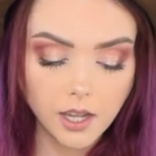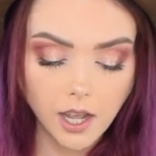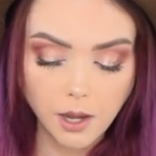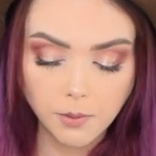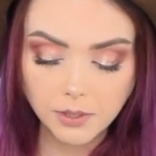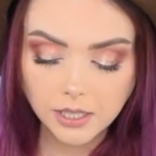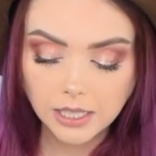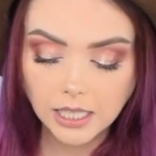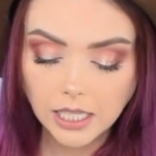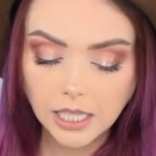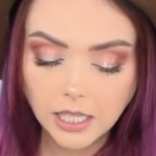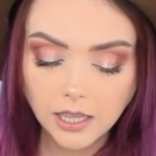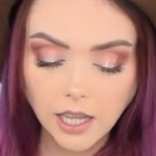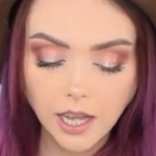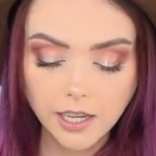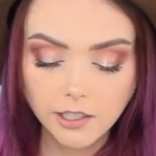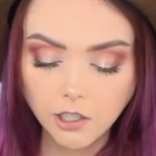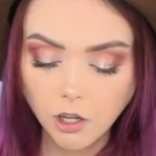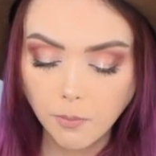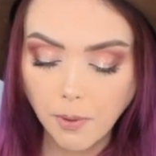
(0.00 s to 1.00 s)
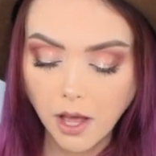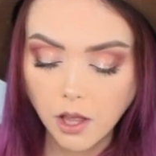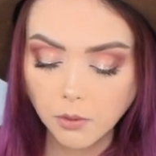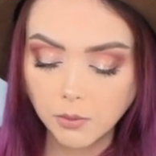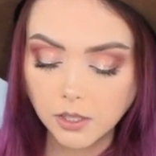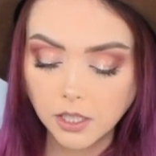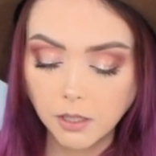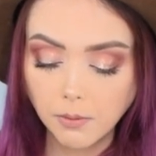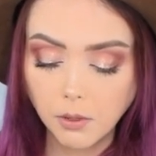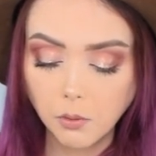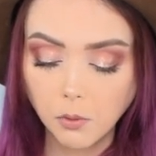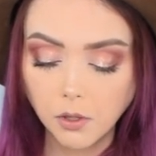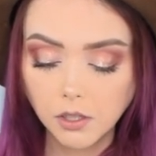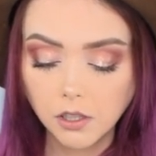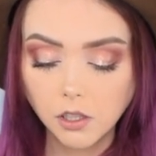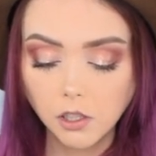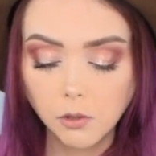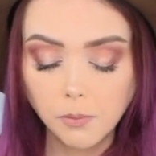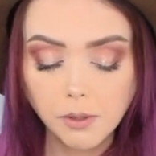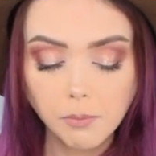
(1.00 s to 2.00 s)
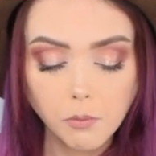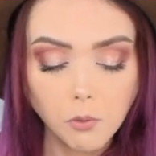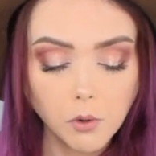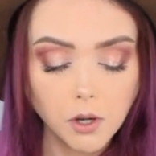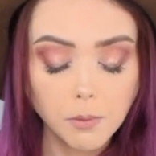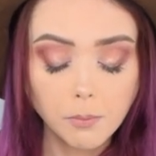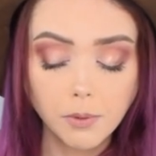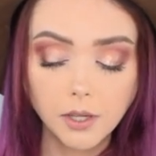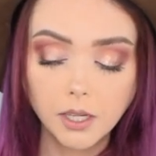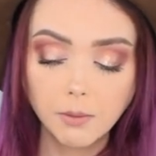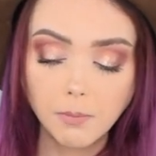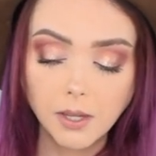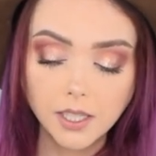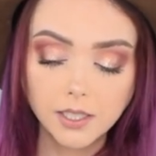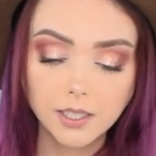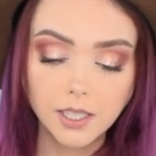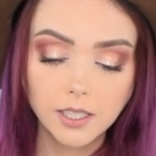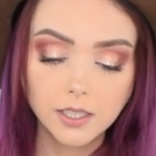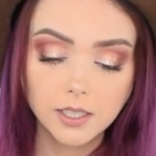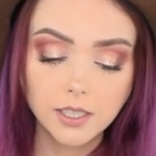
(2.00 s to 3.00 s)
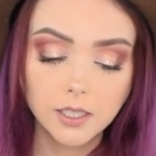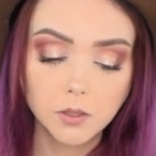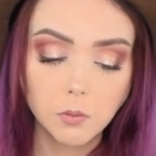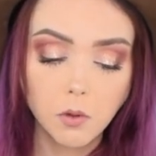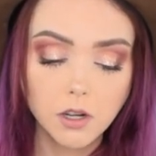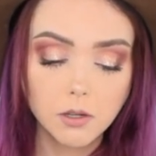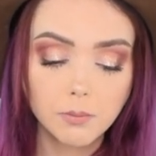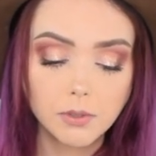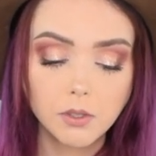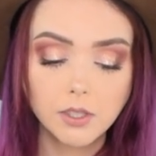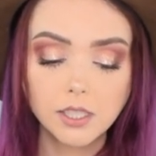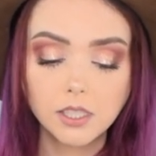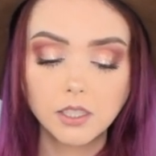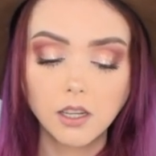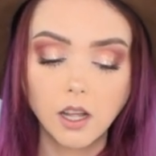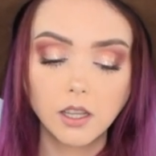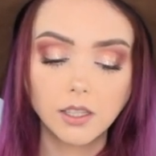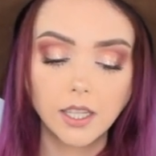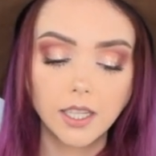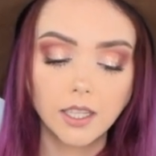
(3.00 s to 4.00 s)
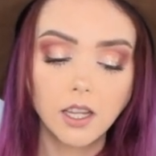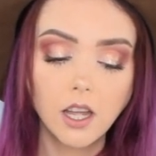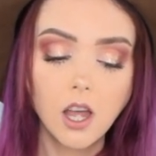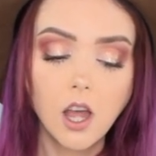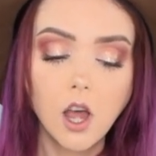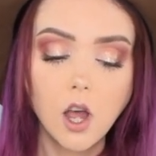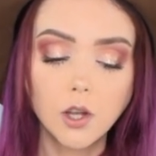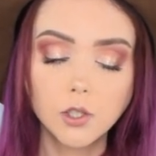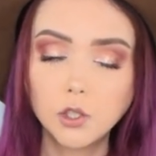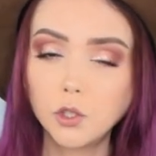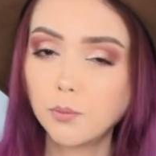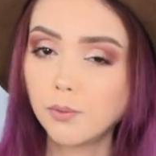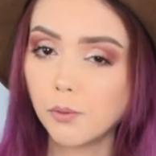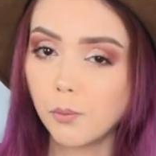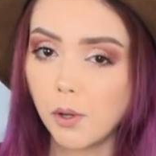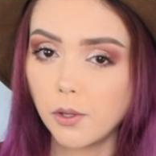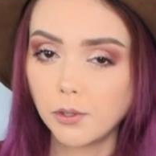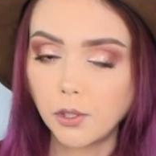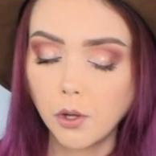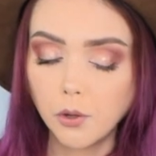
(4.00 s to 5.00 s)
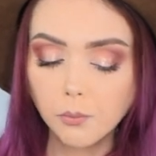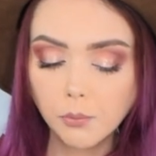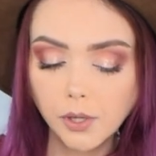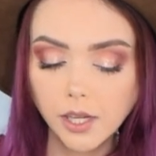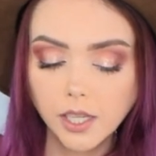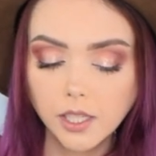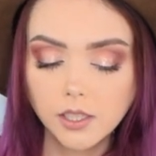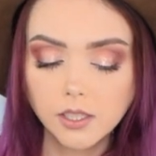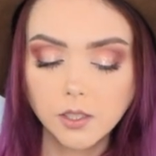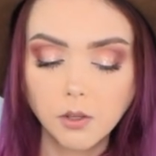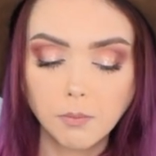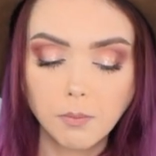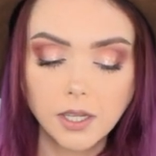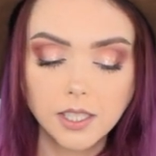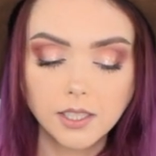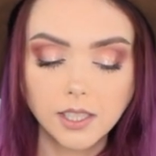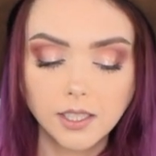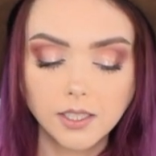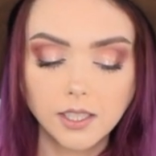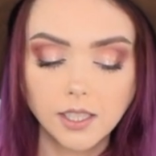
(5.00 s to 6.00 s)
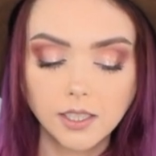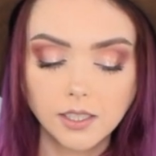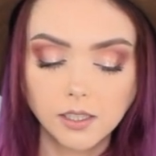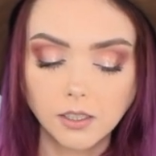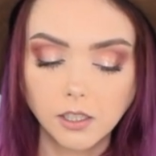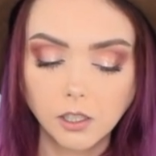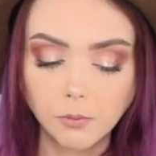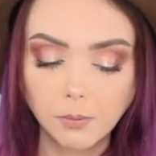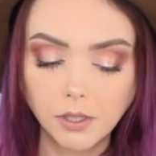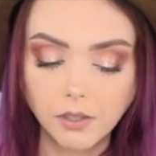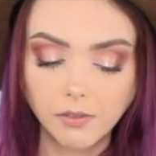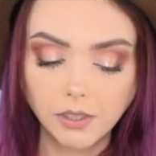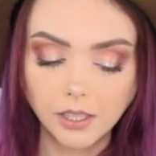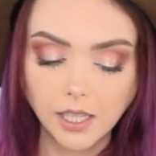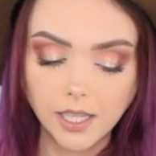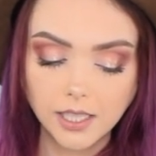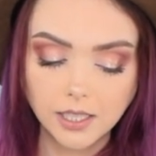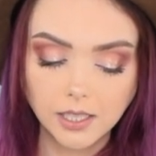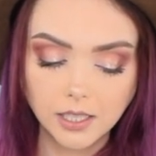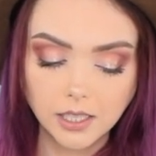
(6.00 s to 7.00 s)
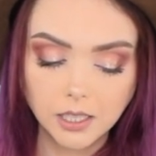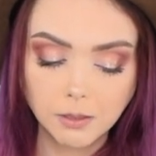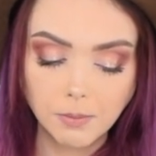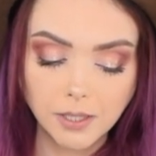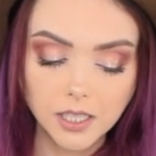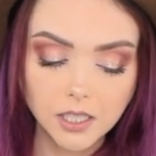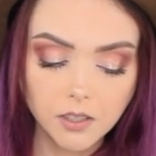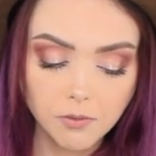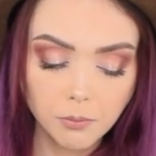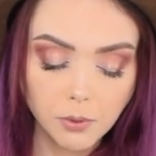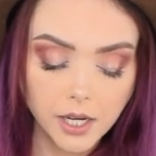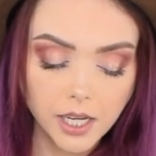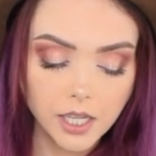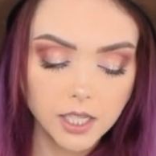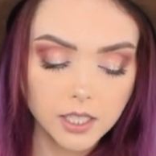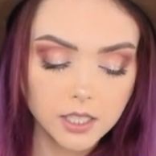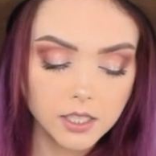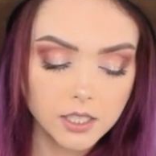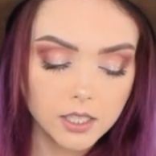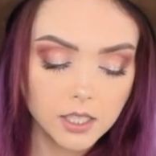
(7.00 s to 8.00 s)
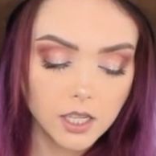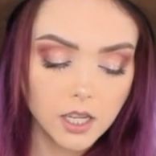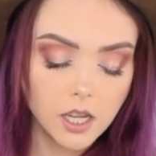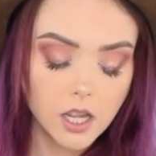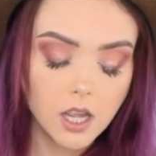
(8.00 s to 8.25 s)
I was thinking the eyeshadow palette was gonna be worth a little bit more, but it makes sense because Water Beauty is not like a super well-known brand, so it makes sense that it's a little bit of a less expensive brand.